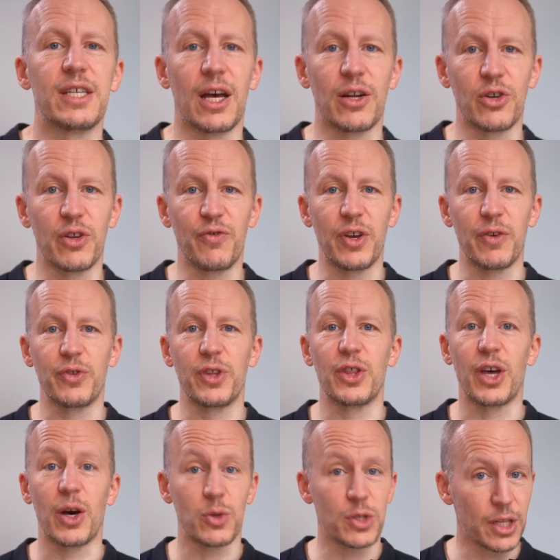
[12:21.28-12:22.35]

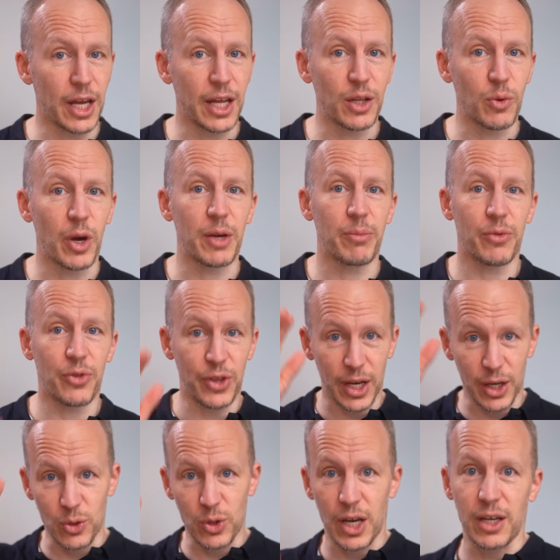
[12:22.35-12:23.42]
150,000 anyway.
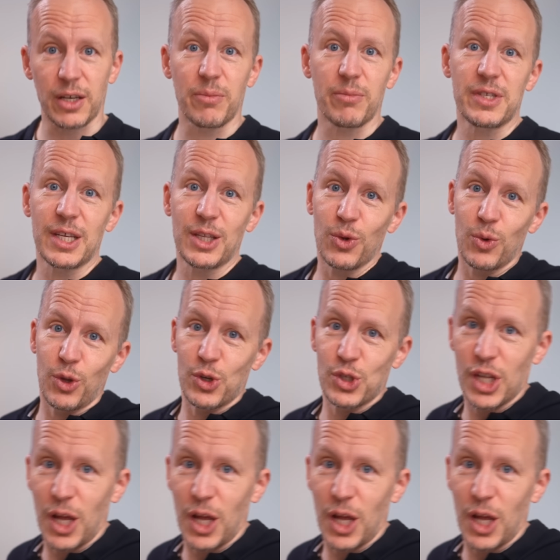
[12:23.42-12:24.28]
Thank you, Tack. CT Larsson